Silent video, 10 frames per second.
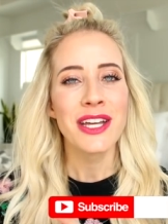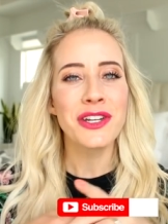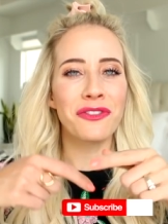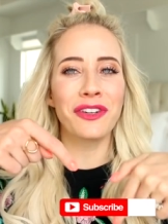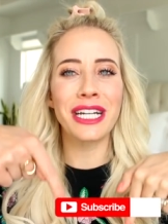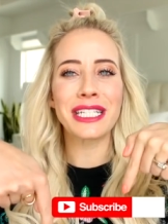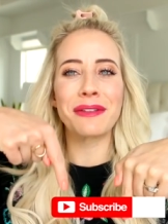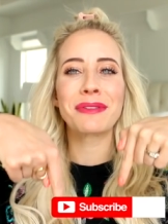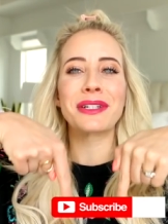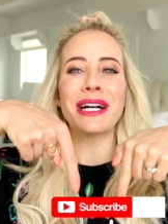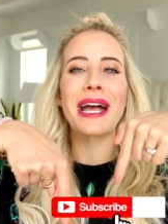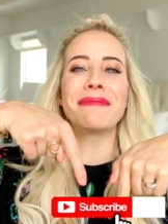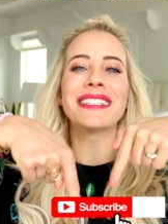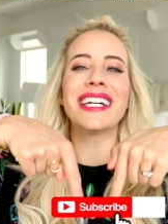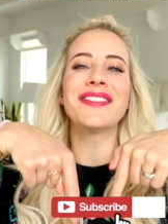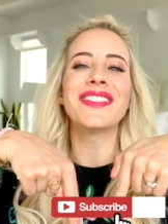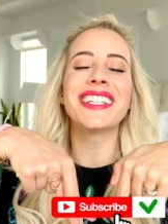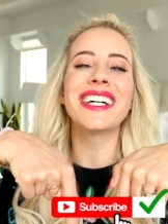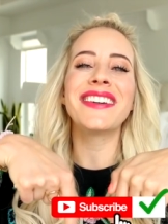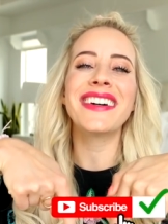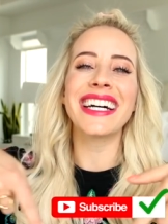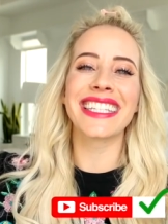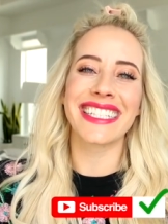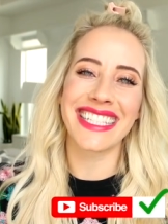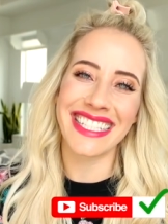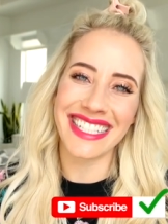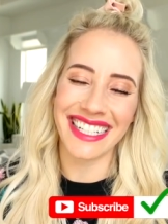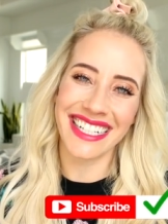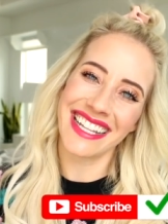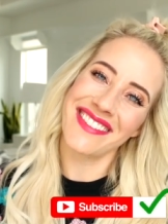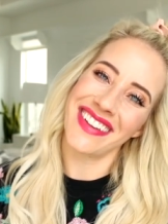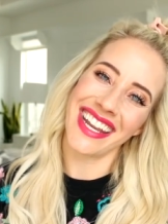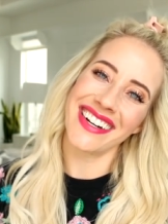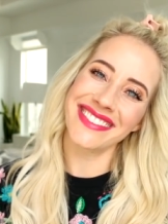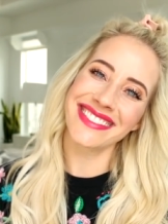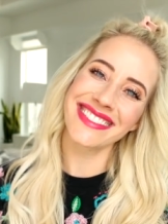don't forget to subscribe down below and let's get started on the video.